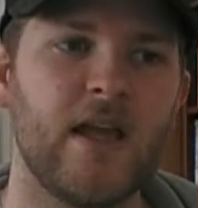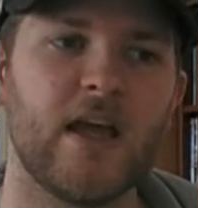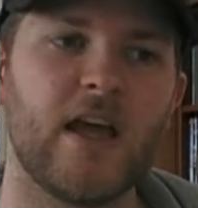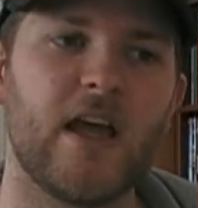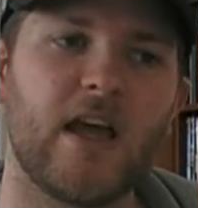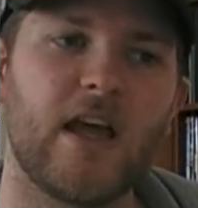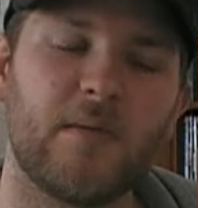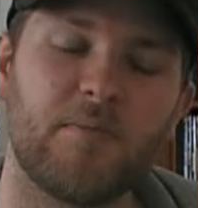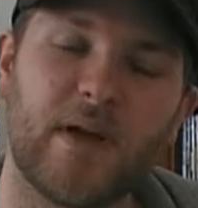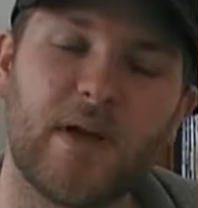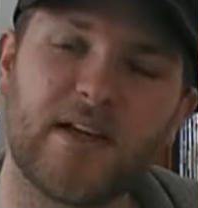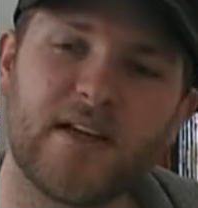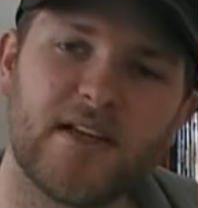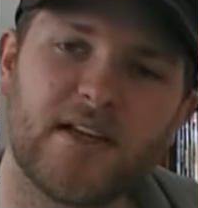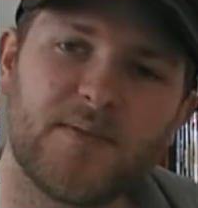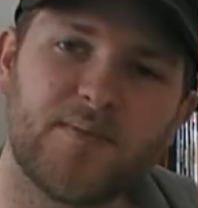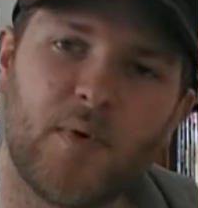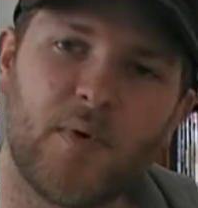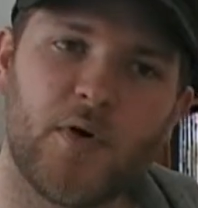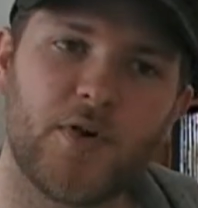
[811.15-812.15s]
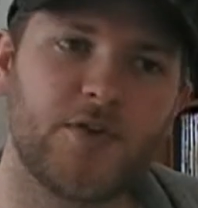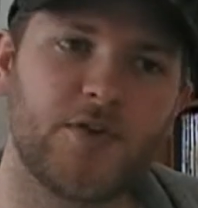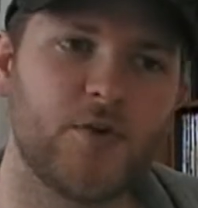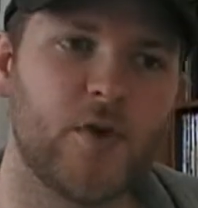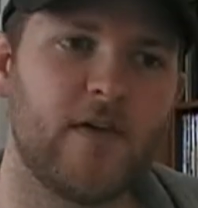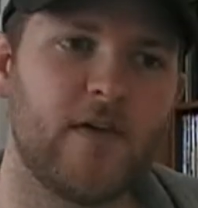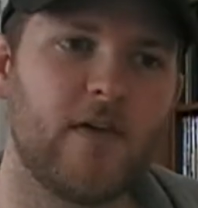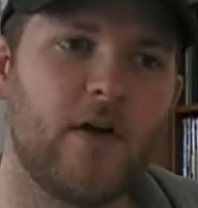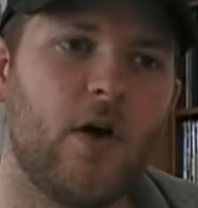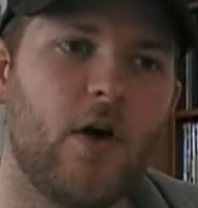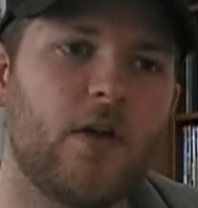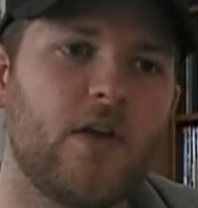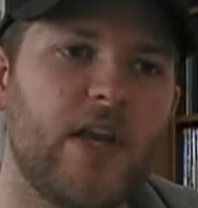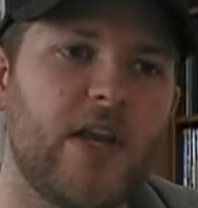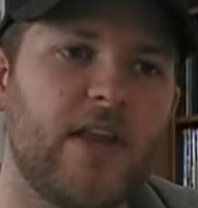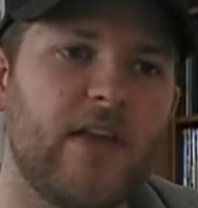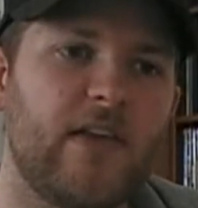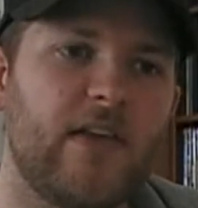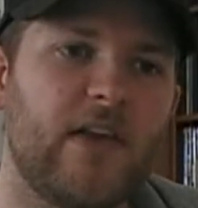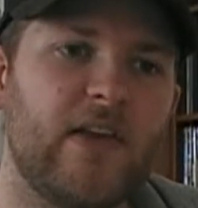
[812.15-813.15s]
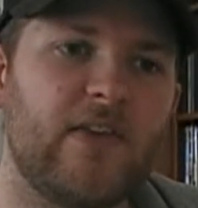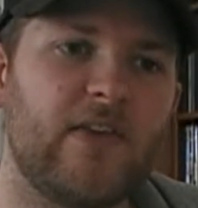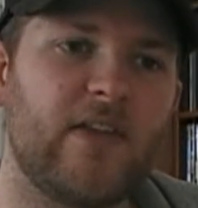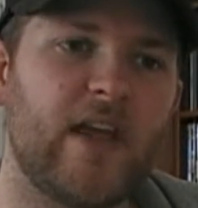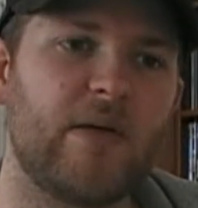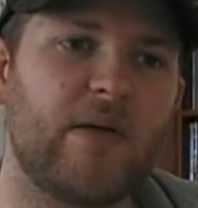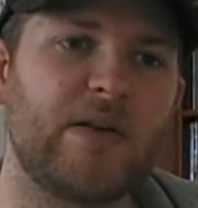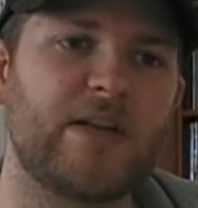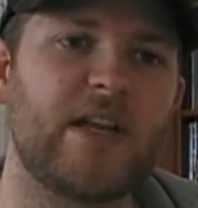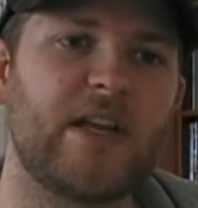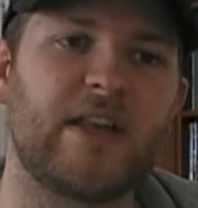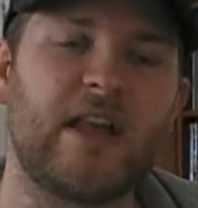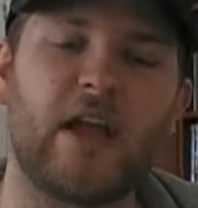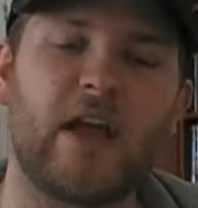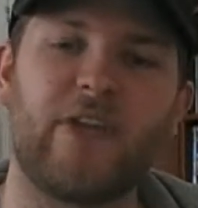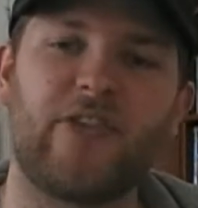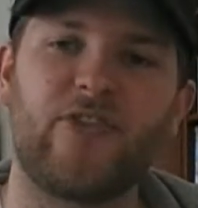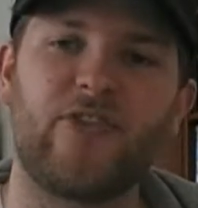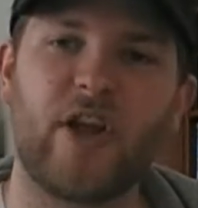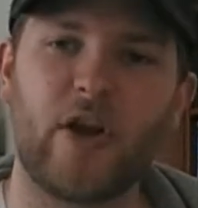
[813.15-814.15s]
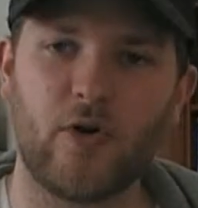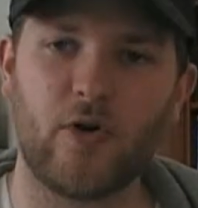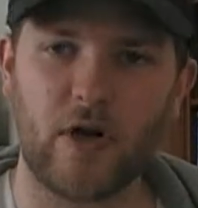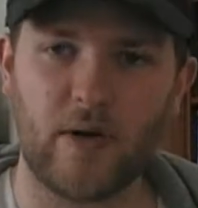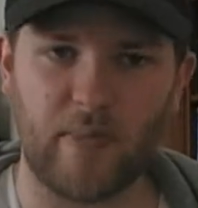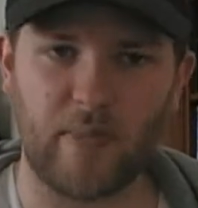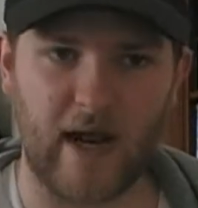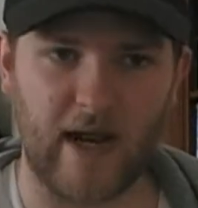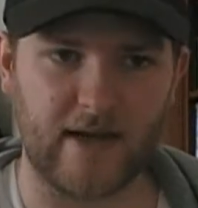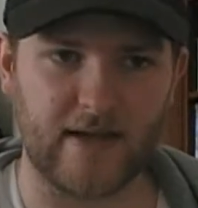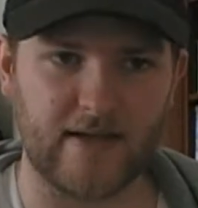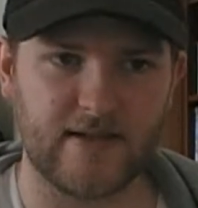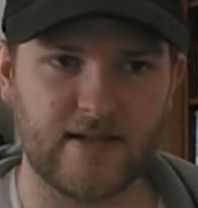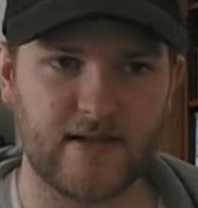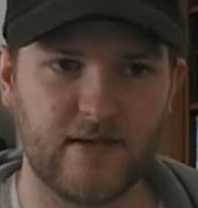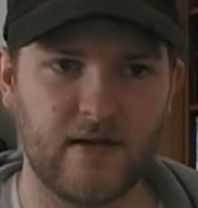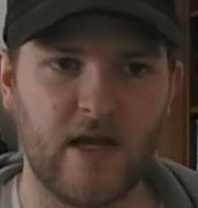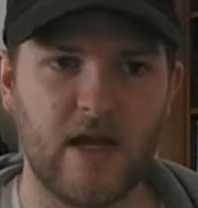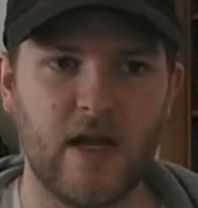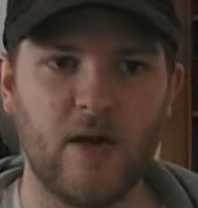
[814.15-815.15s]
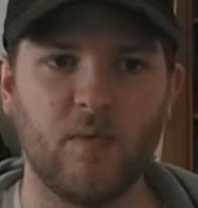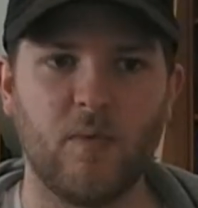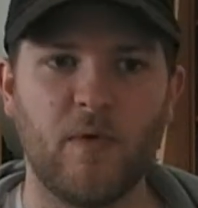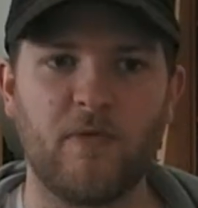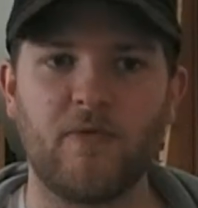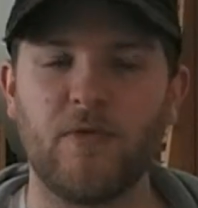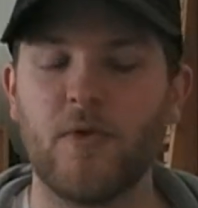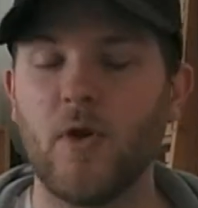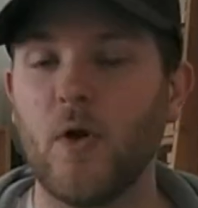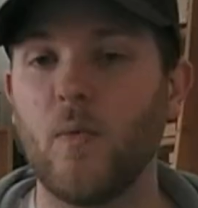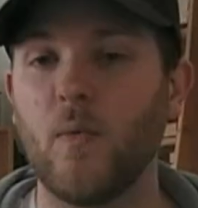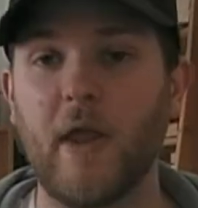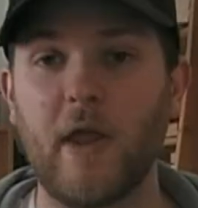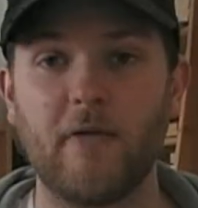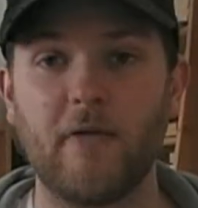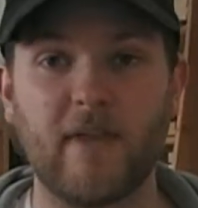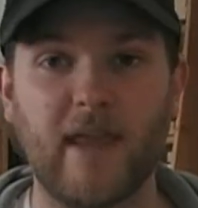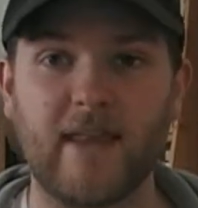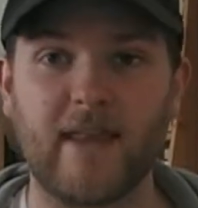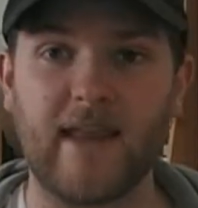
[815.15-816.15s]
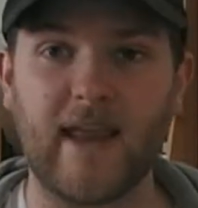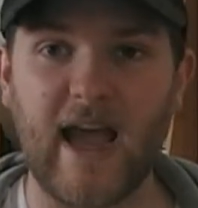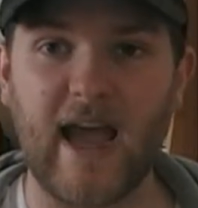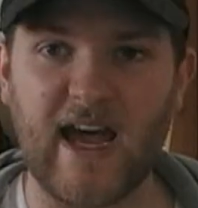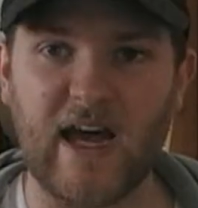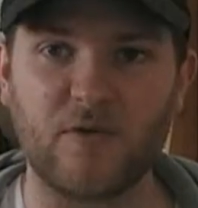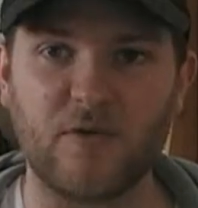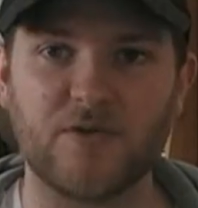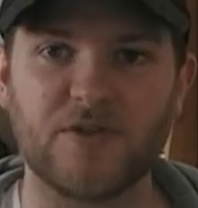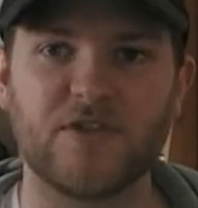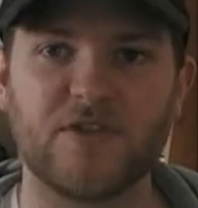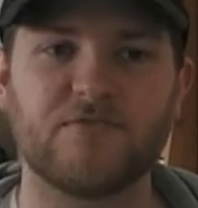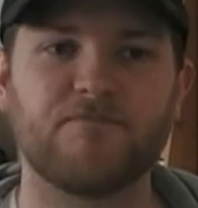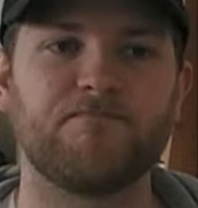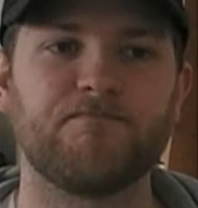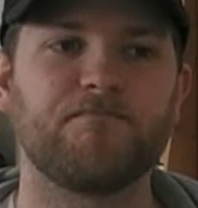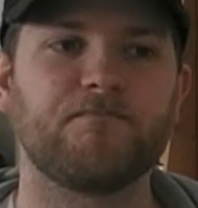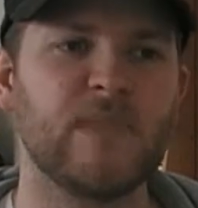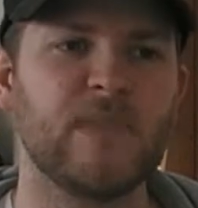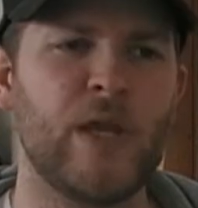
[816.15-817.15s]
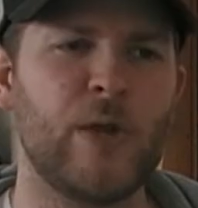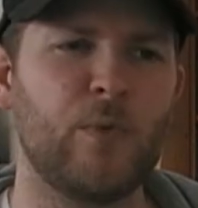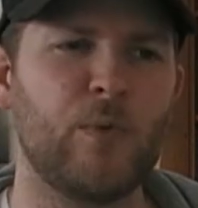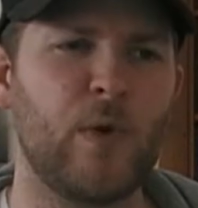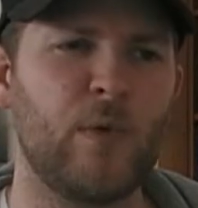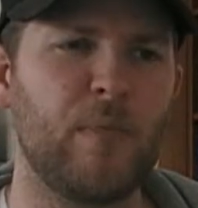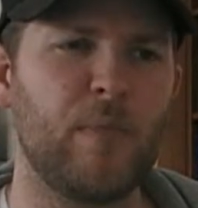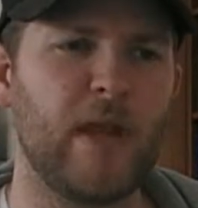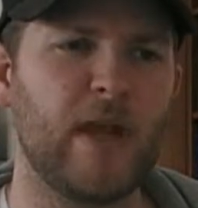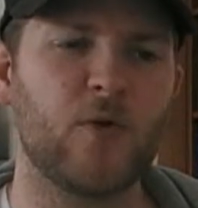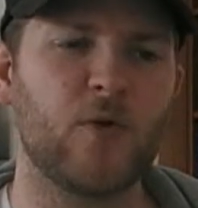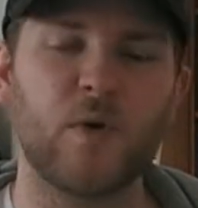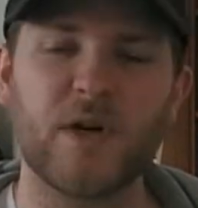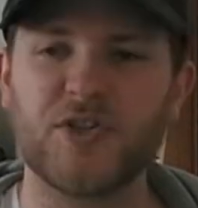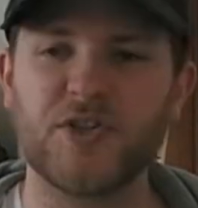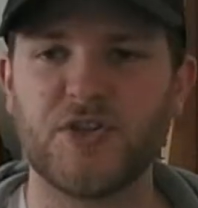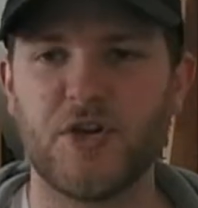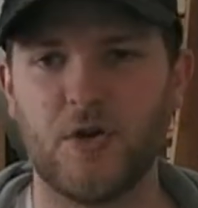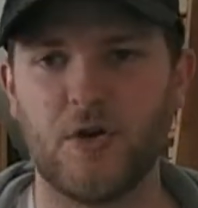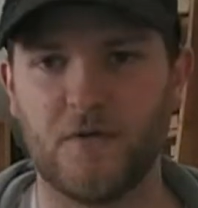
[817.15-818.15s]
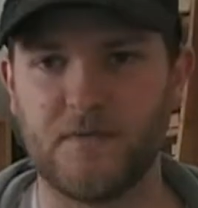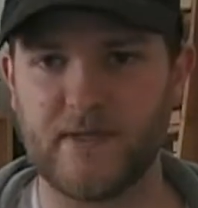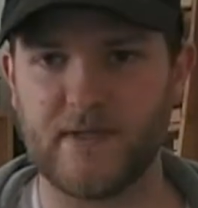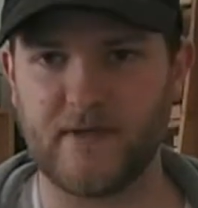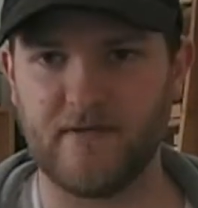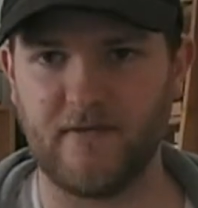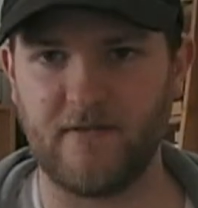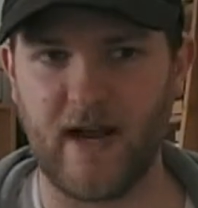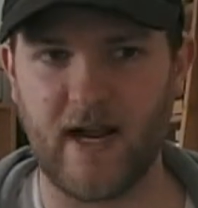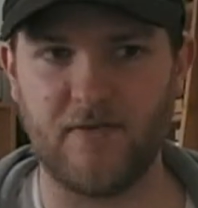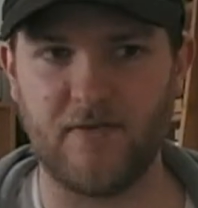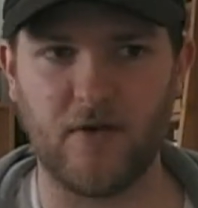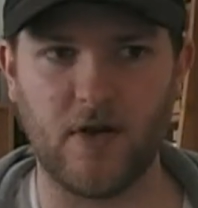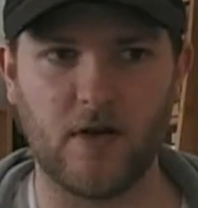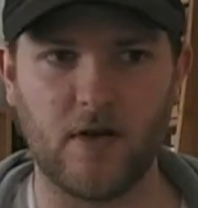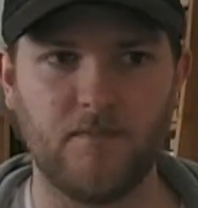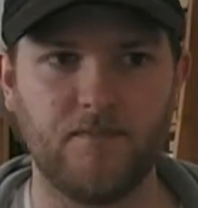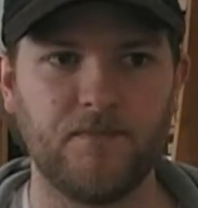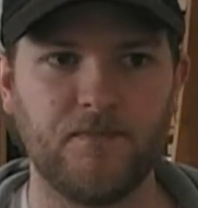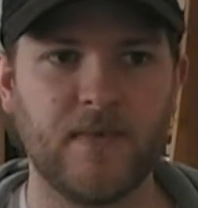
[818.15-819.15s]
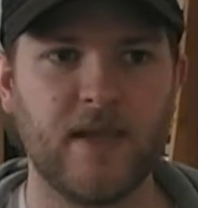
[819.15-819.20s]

And by this point you have already established that they are stuck on a planet with no way of getting out. It would be a question of survival.